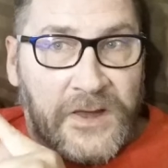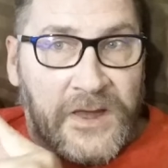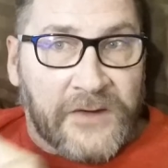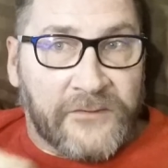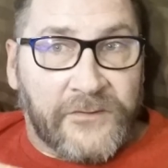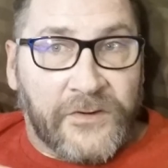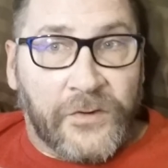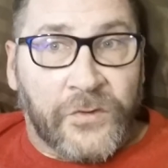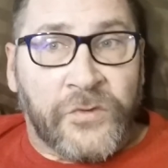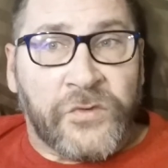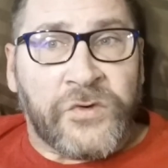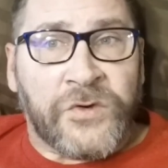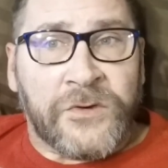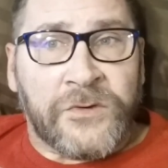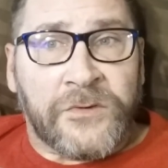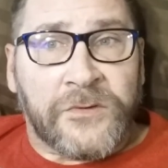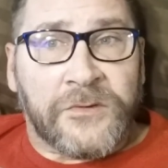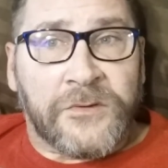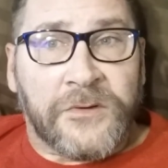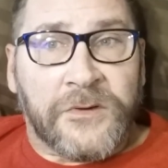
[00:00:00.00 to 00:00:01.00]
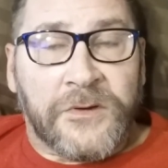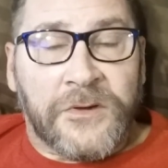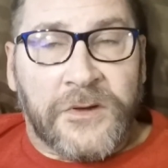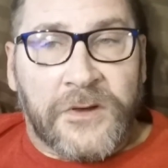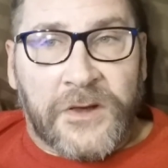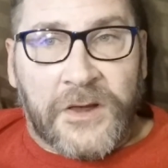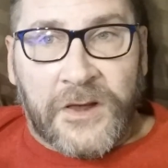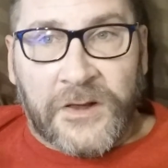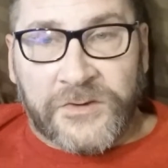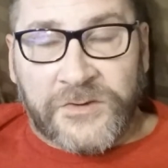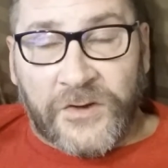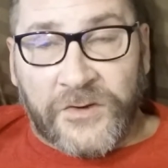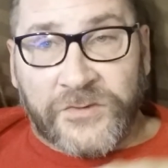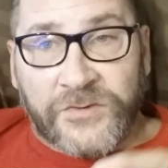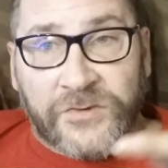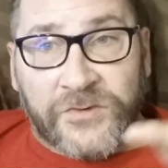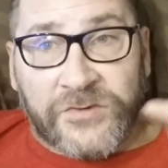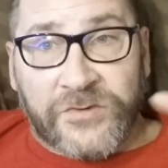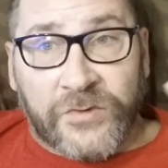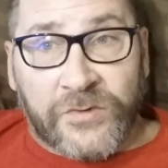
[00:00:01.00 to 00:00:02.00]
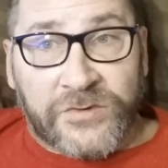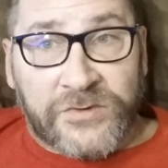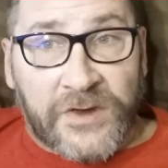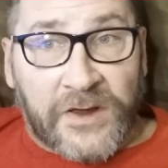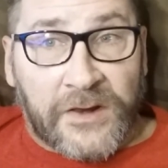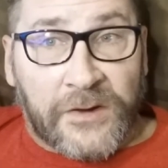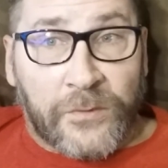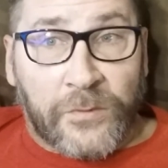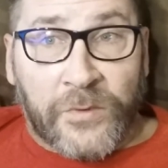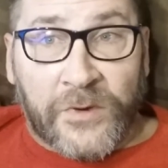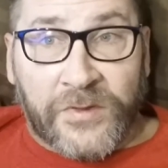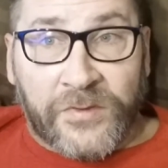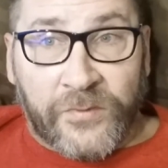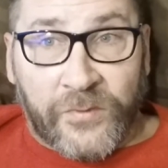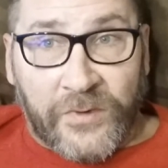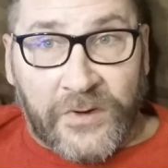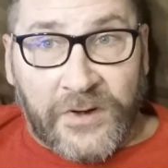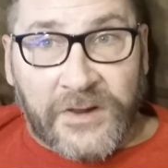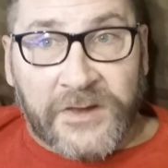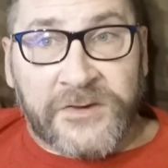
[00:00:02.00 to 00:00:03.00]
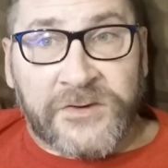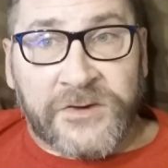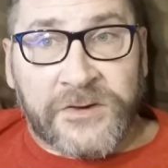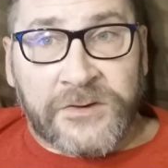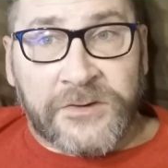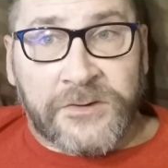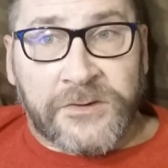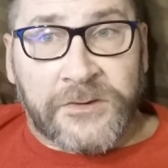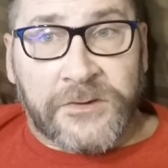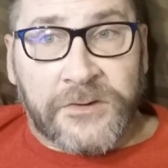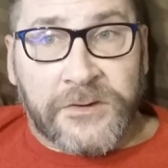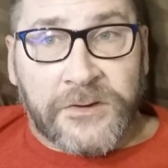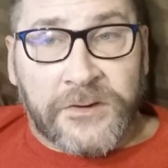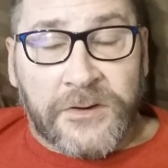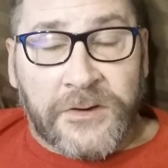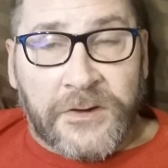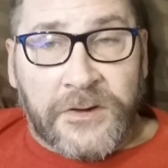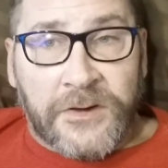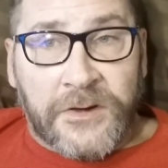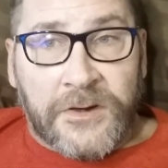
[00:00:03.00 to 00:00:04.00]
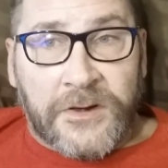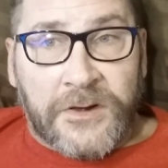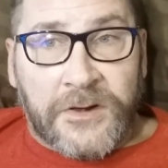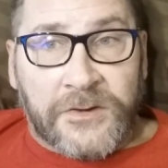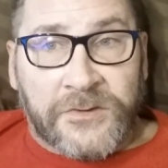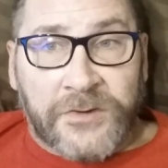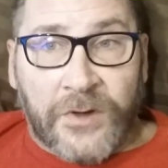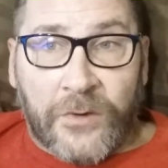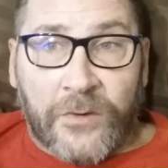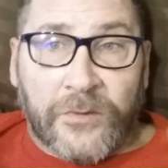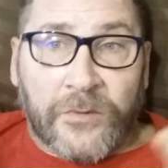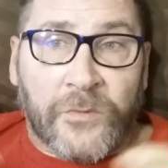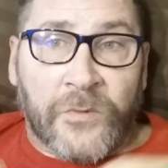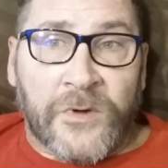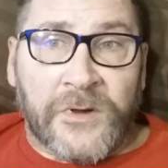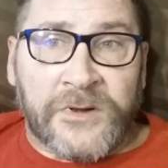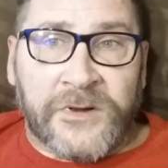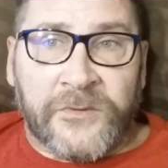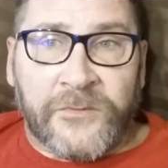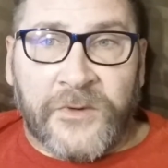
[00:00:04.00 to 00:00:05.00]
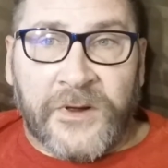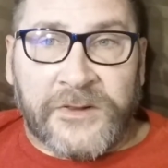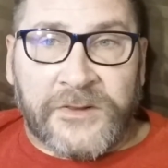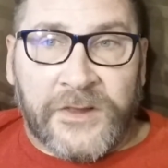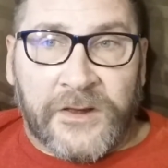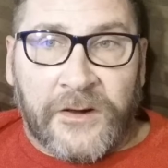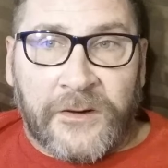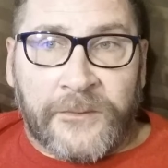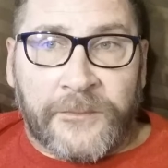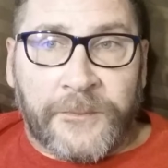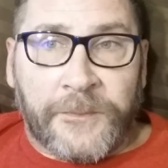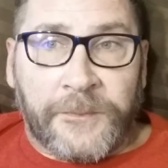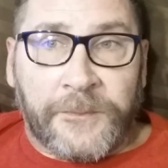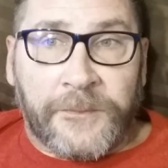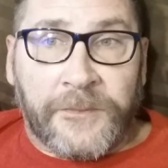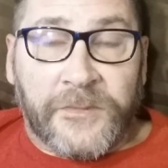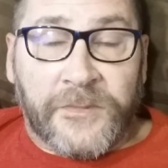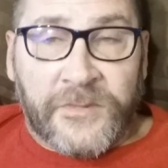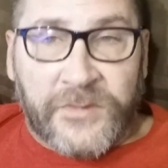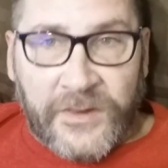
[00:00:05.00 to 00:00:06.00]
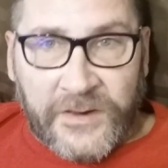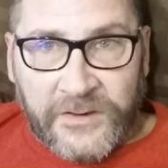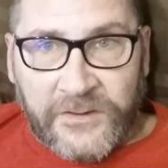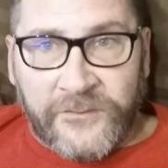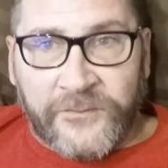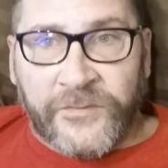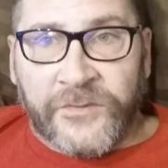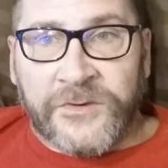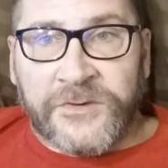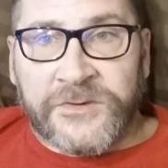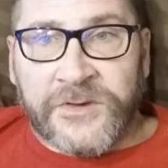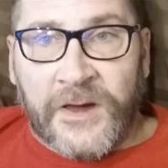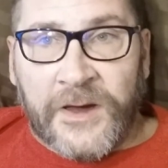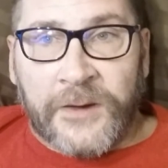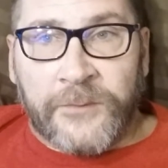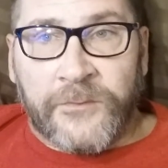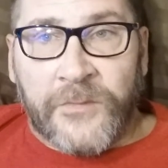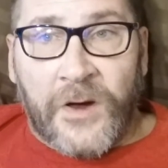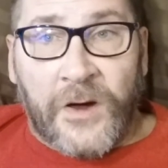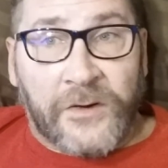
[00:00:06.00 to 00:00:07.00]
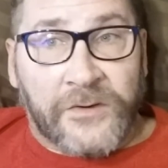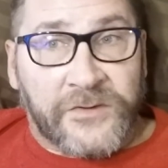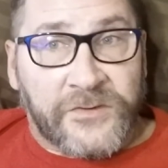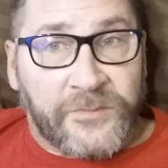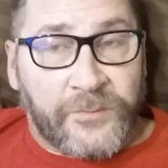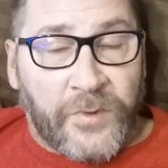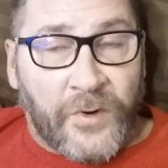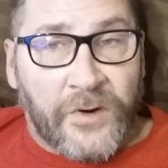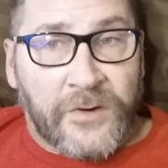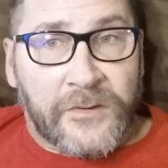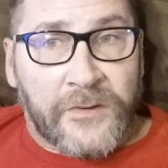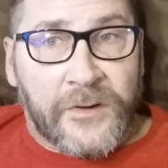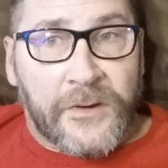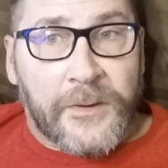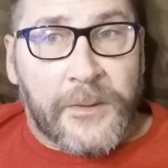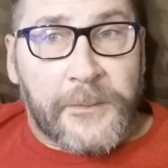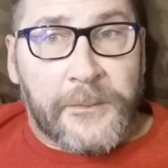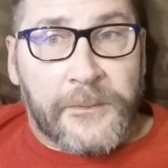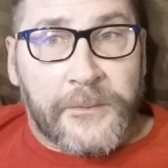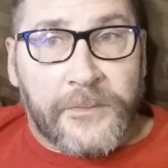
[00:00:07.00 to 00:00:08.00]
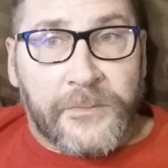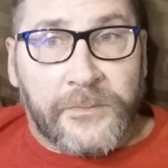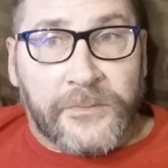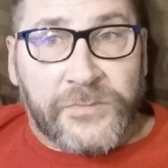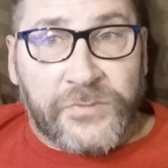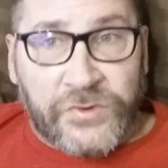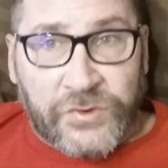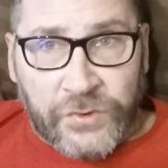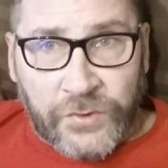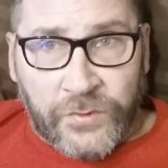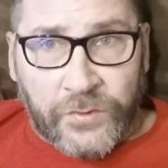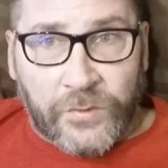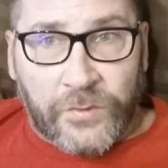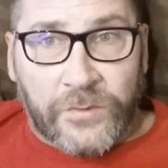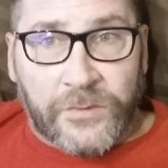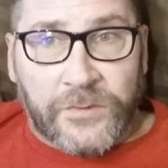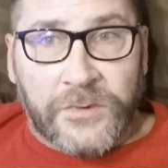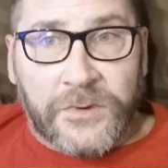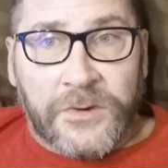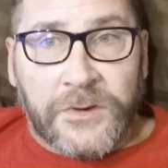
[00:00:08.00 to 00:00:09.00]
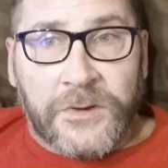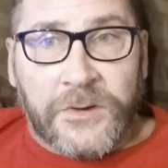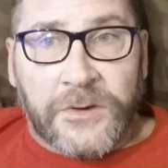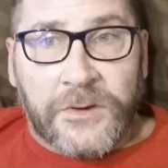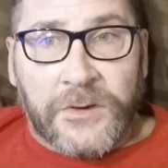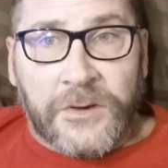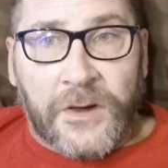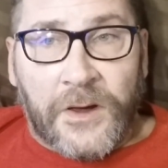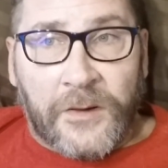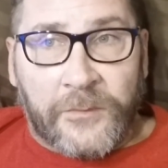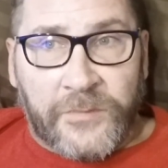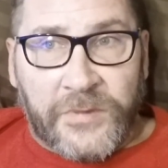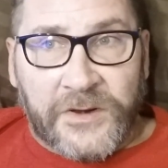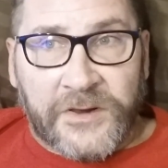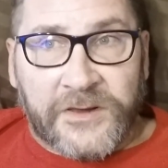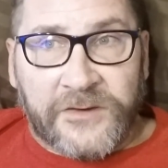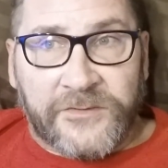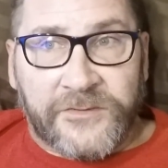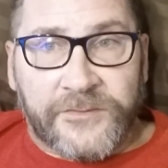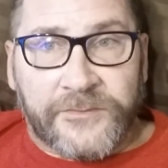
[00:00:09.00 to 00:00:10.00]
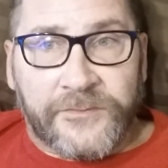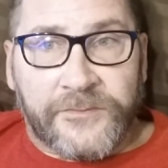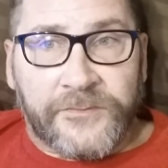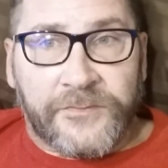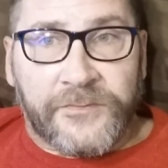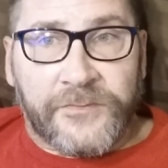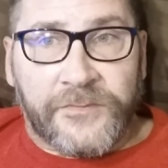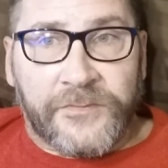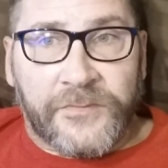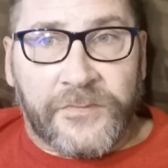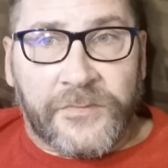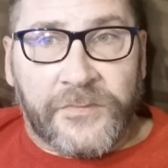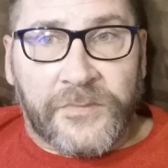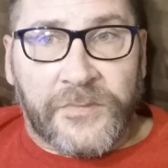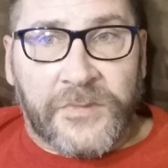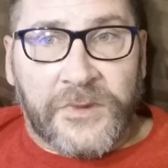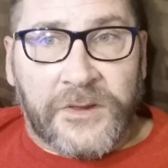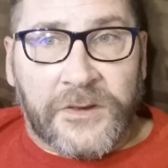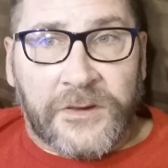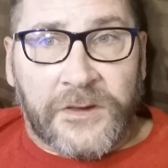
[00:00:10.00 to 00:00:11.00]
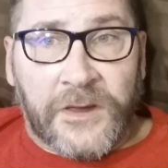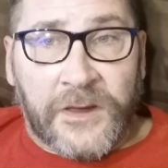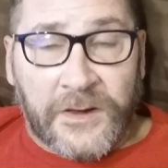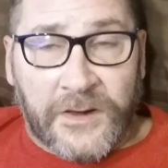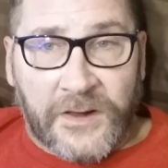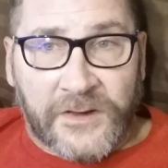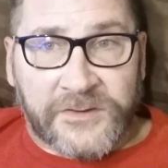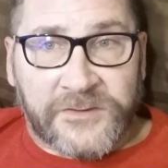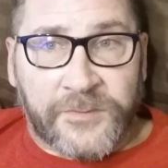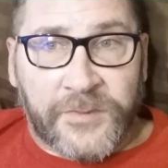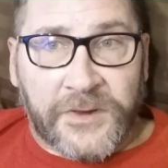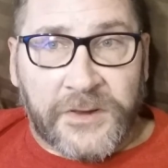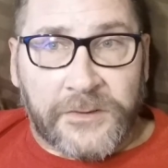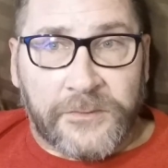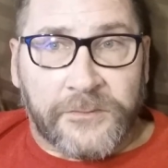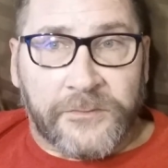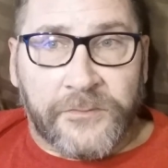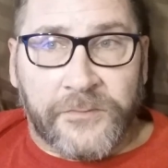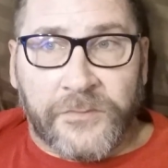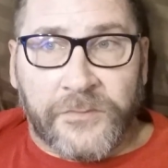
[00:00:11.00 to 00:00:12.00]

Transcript: evolution. It's also associated with religion. So we'll end it right there. Thank you for your time on this part 2 of belief. And Godspeed.